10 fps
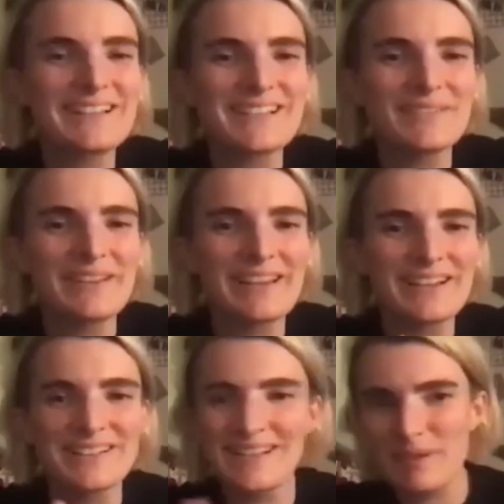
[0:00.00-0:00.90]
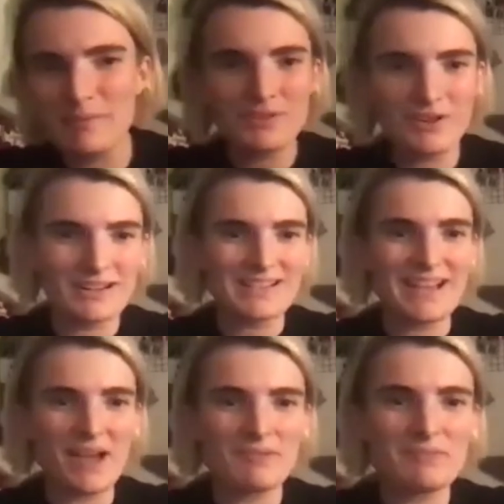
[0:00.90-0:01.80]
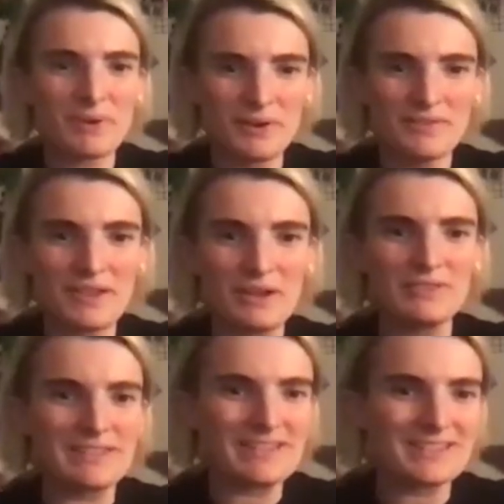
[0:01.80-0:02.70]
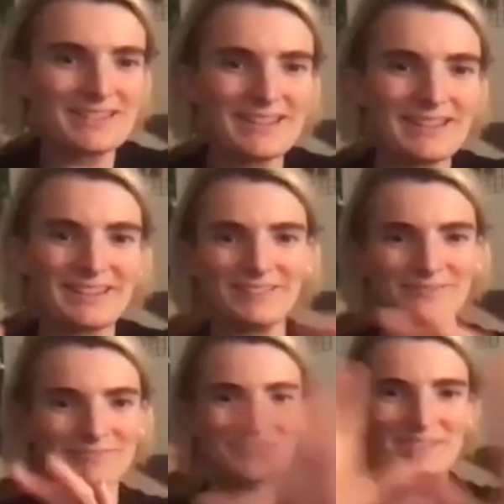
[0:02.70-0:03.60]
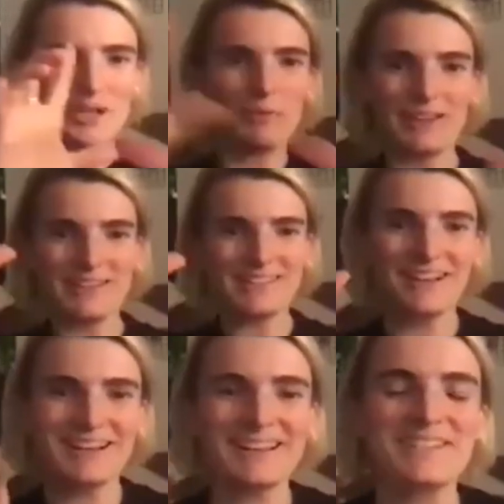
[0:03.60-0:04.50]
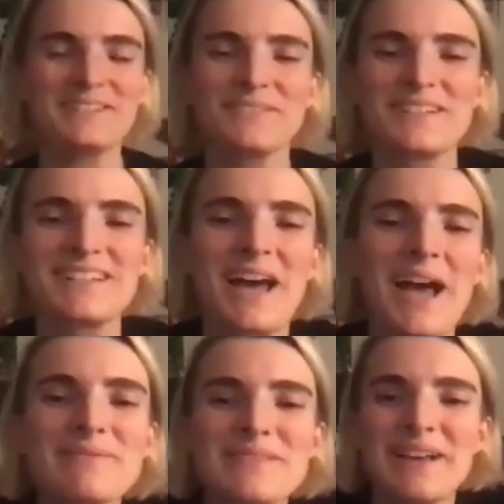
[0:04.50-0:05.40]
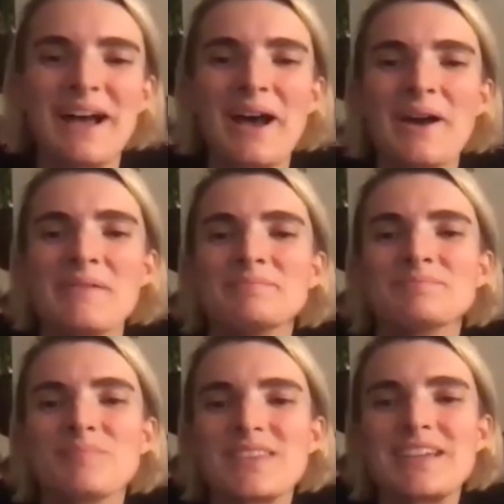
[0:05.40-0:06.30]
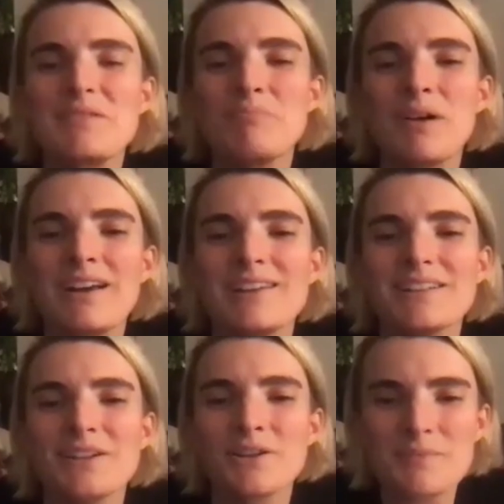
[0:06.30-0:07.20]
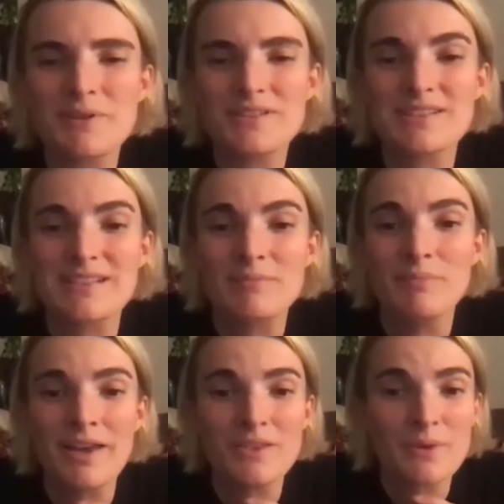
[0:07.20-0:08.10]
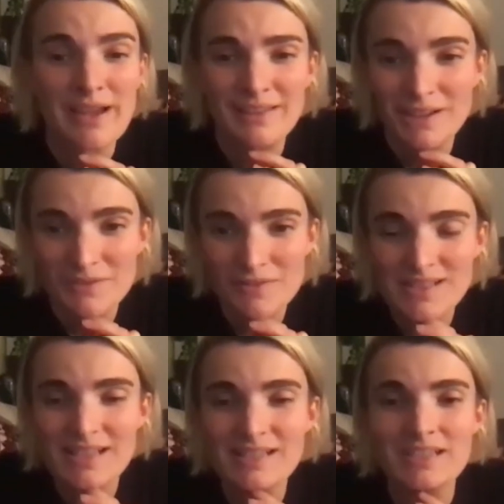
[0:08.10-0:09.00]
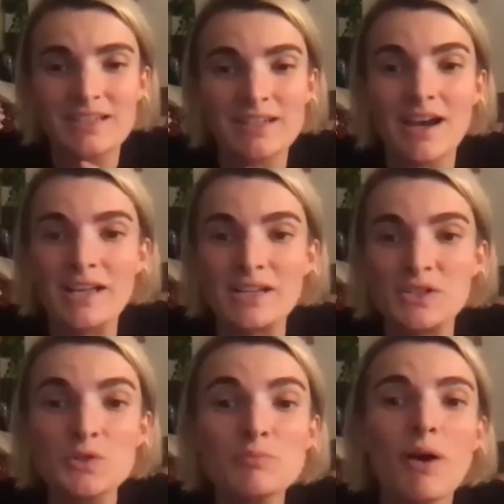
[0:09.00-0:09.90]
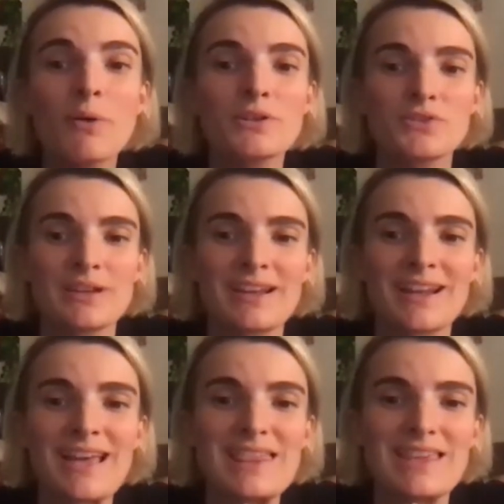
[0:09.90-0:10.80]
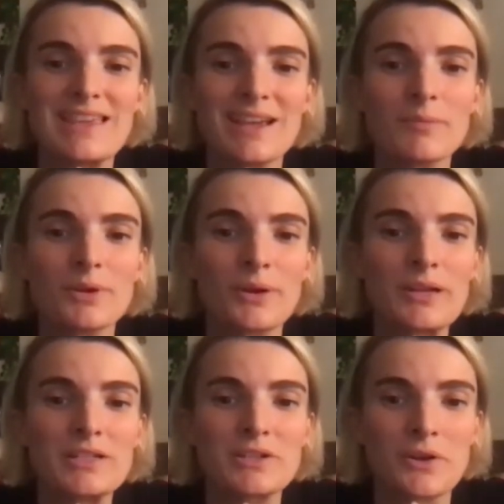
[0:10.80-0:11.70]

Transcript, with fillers: something, and it's like people trying to sing Happy Birthday over the internet and stopping and starting at different times. But, you know, this person said, by the way, I love this idea. I do poetry, and I think I'm going to go